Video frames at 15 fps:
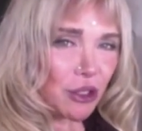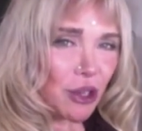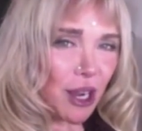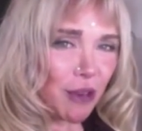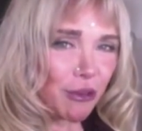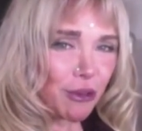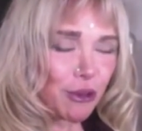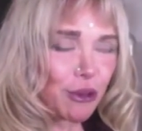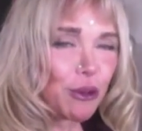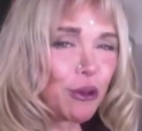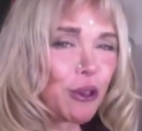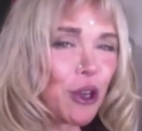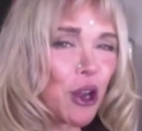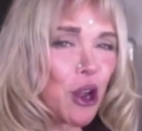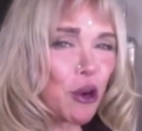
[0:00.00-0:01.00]
you have to
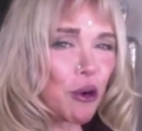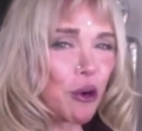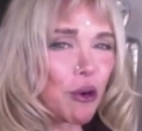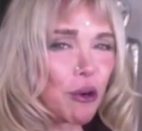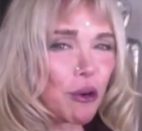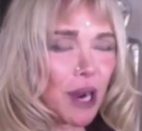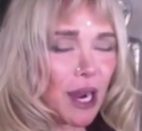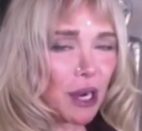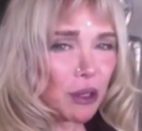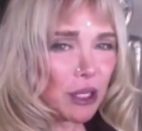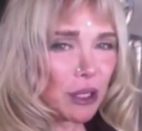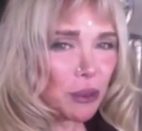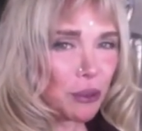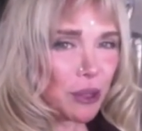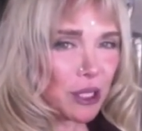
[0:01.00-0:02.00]
know how
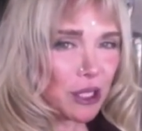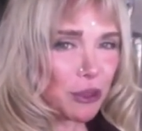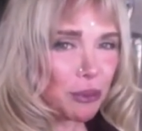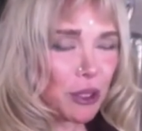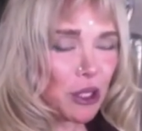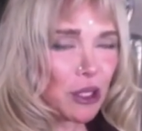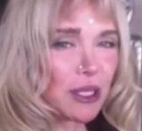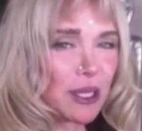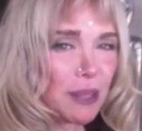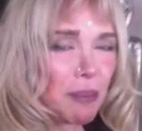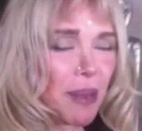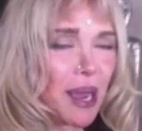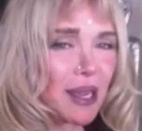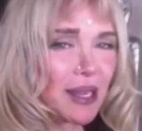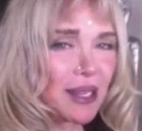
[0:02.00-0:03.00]
it works, because the
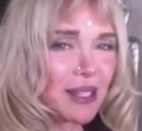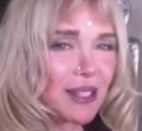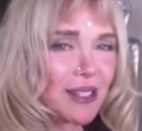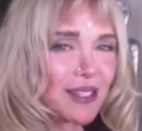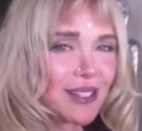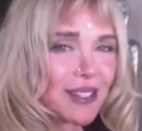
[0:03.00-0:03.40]
mind,